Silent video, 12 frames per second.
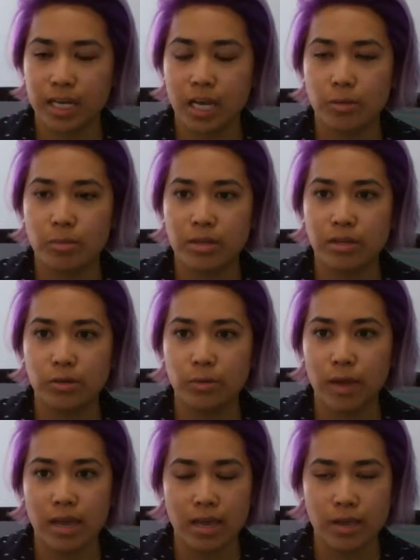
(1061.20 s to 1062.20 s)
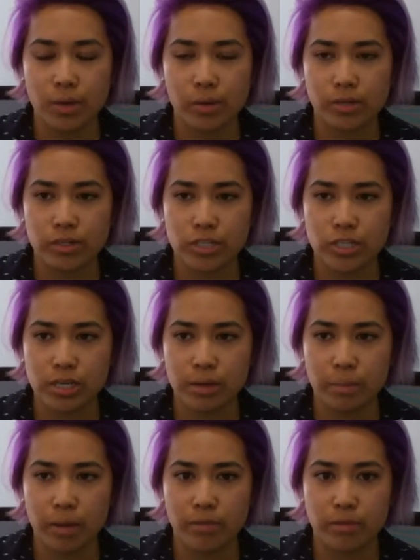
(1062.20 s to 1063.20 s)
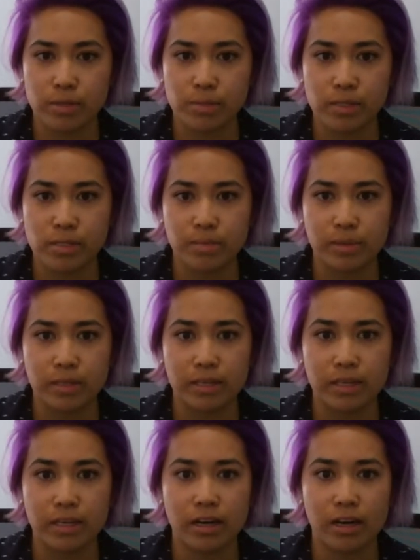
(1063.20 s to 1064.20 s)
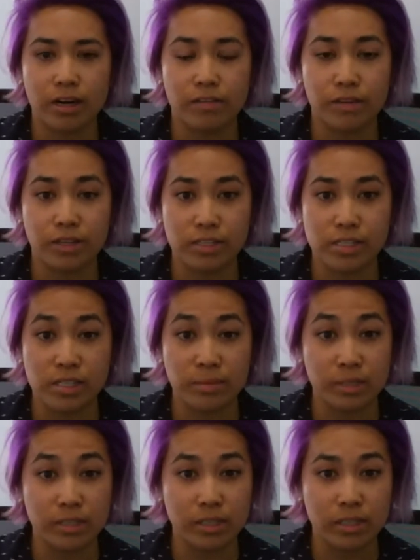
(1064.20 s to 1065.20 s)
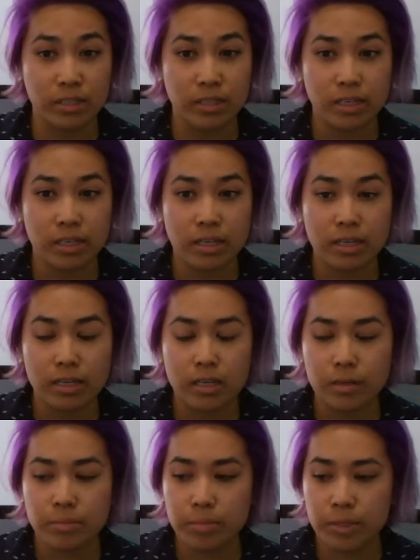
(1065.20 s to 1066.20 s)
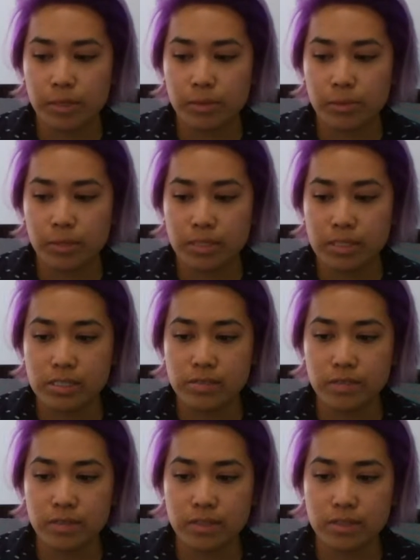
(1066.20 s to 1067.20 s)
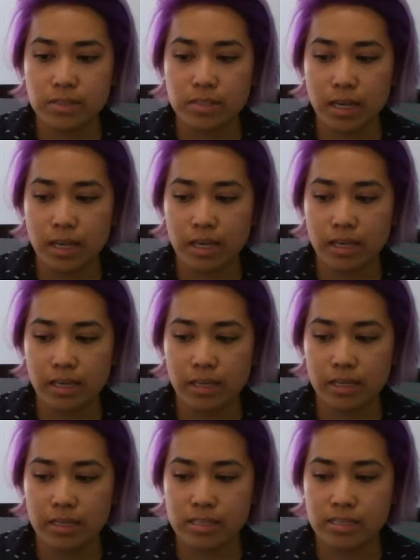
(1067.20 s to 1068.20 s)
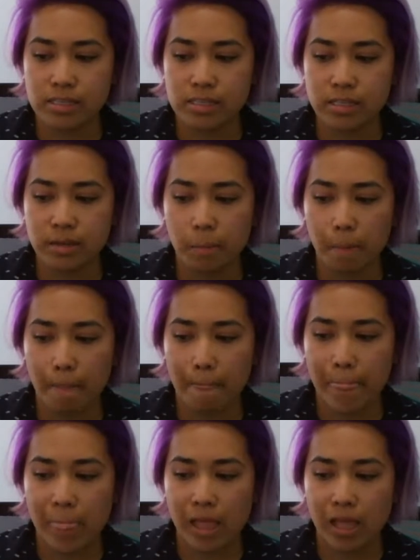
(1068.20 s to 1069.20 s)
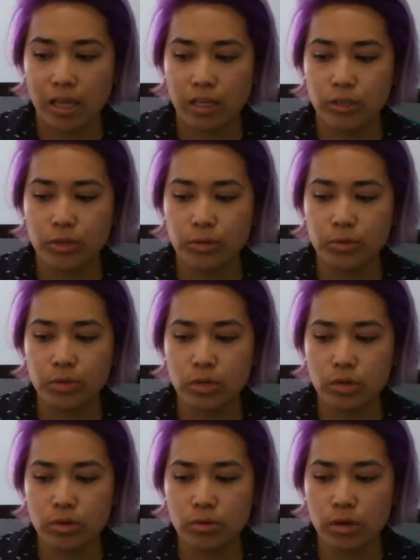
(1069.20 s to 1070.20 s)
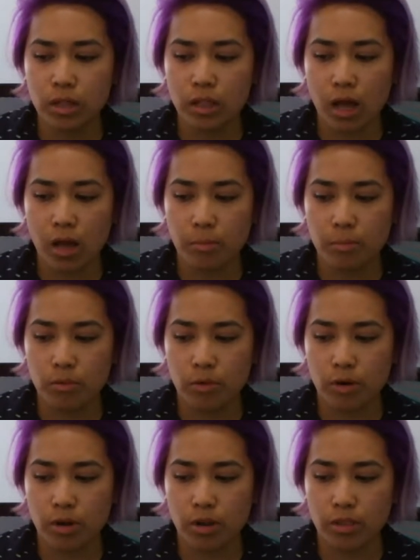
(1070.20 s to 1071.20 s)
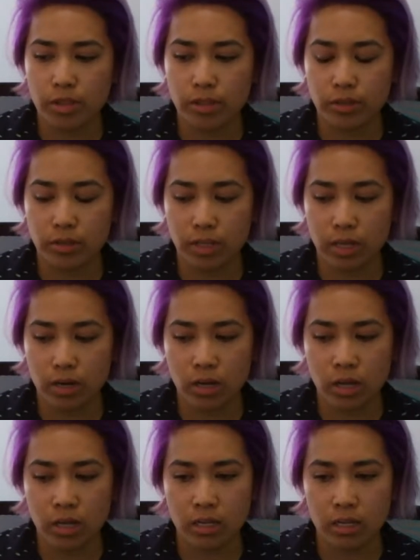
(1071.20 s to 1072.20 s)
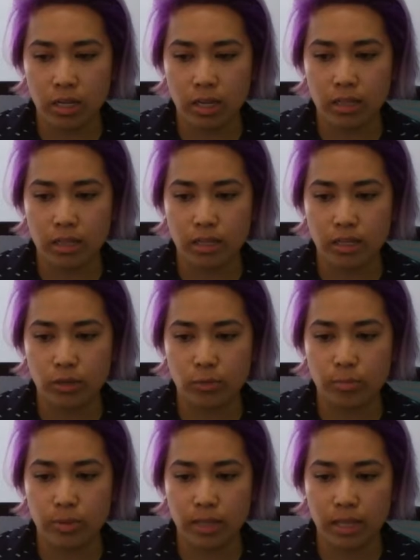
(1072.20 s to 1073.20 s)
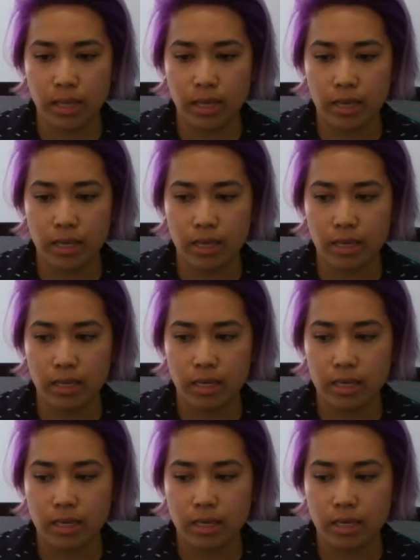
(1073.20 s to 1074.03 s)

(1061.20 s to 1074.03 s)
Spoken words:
mean, in a way, ownership and responsibility are very similar. But what this feels like is you know a lot more than you let on, and that you play